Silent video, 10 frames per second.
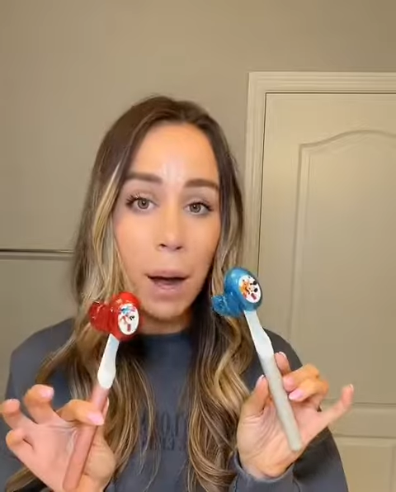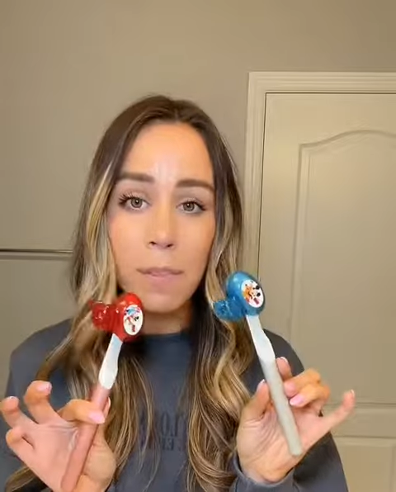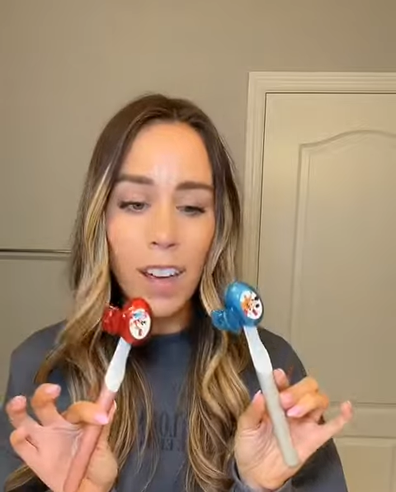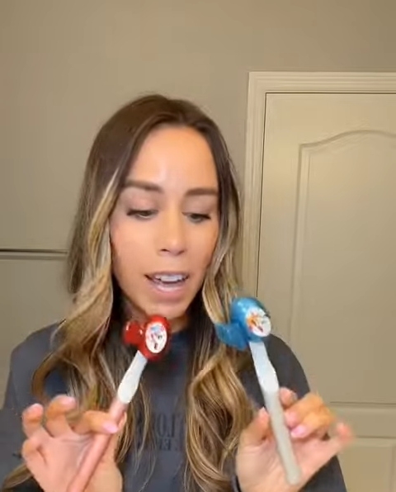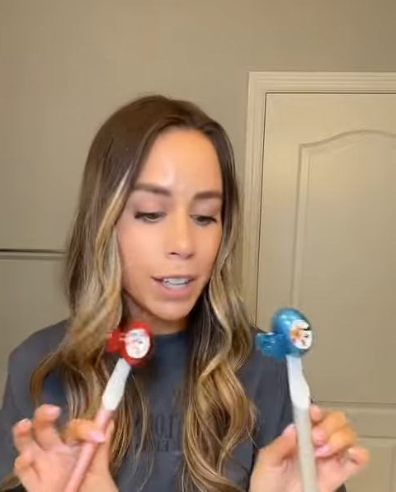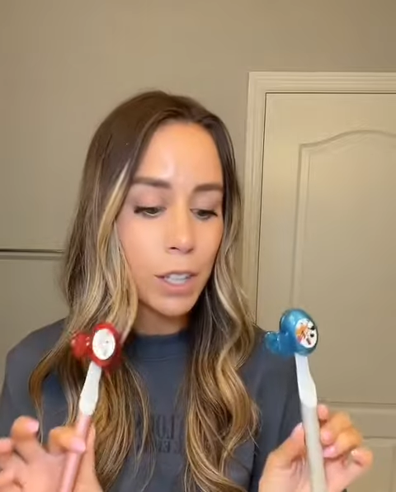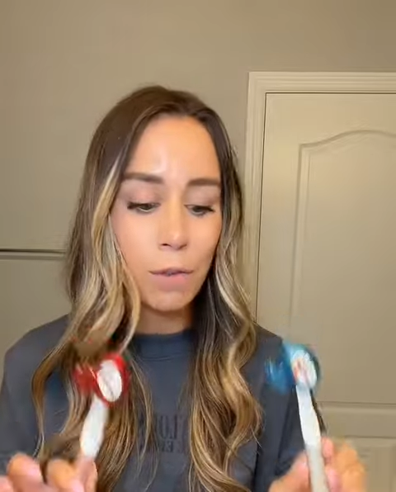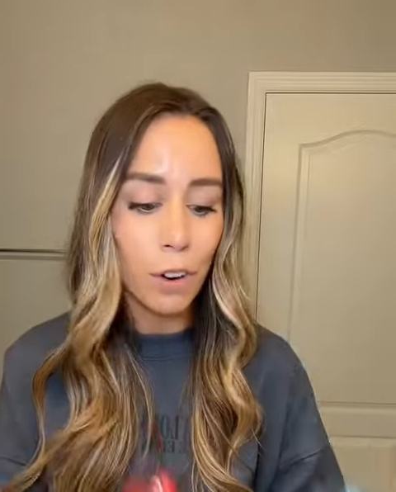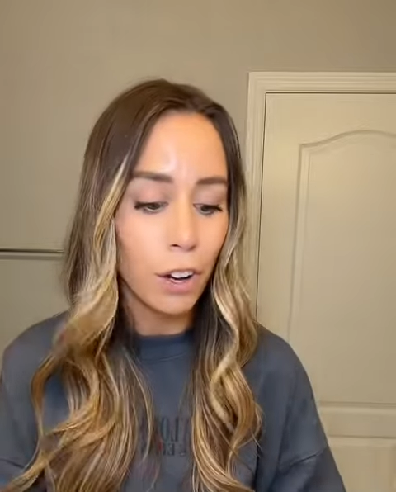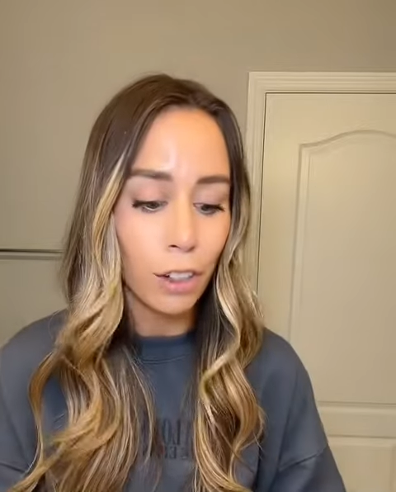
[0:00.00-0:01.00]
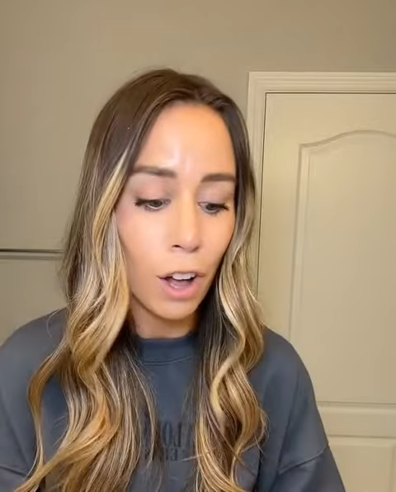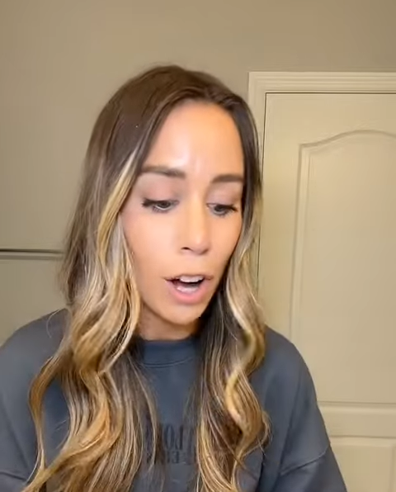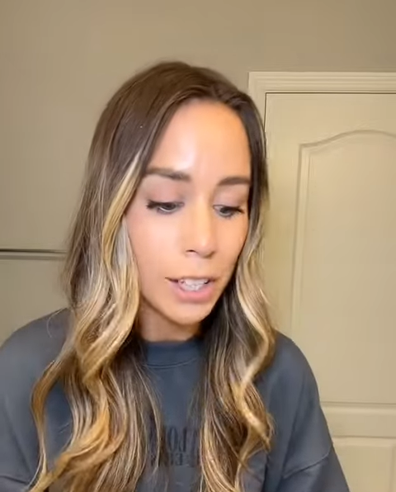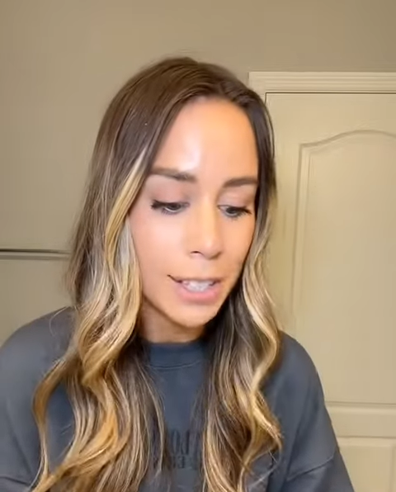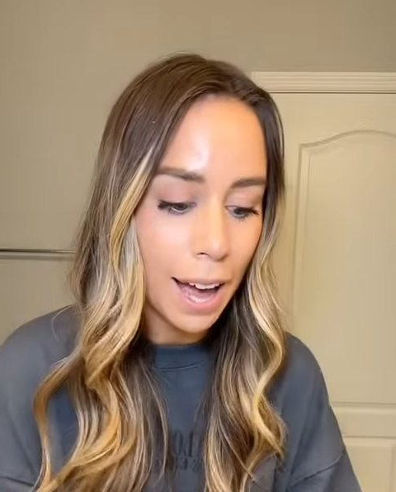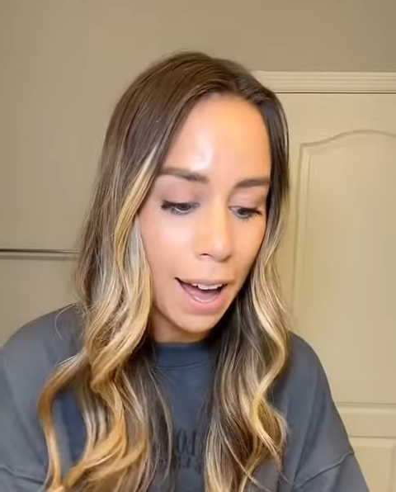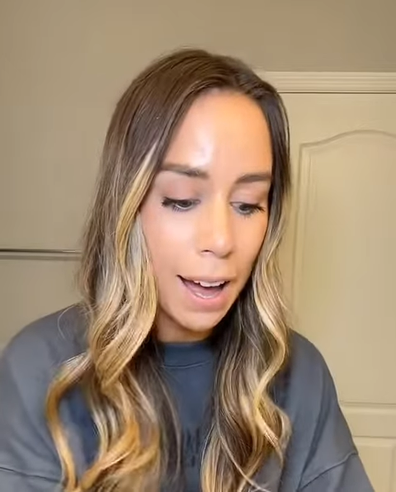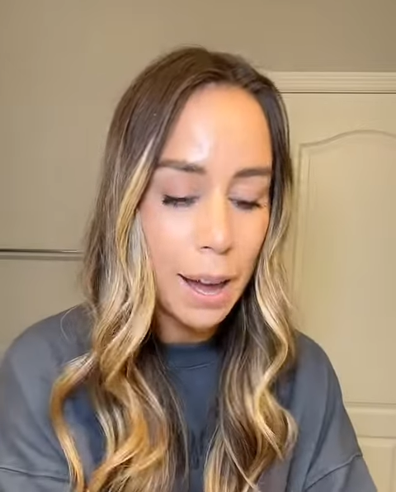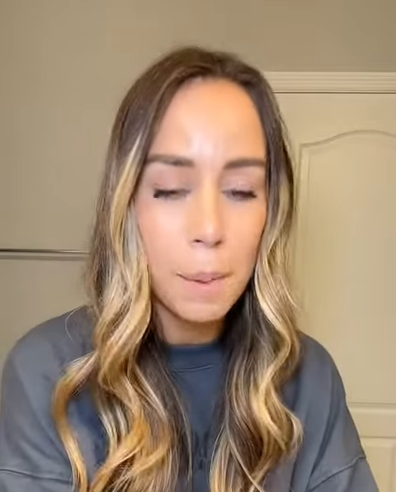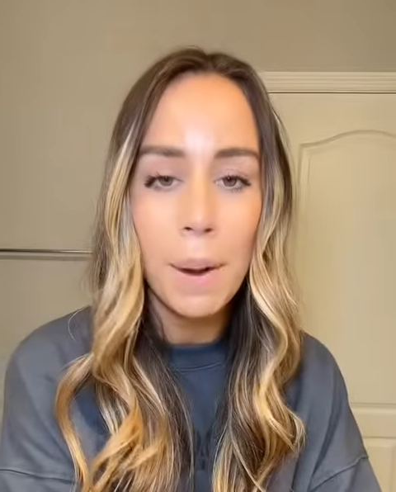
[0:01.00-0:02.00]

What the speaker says: fans for a long time.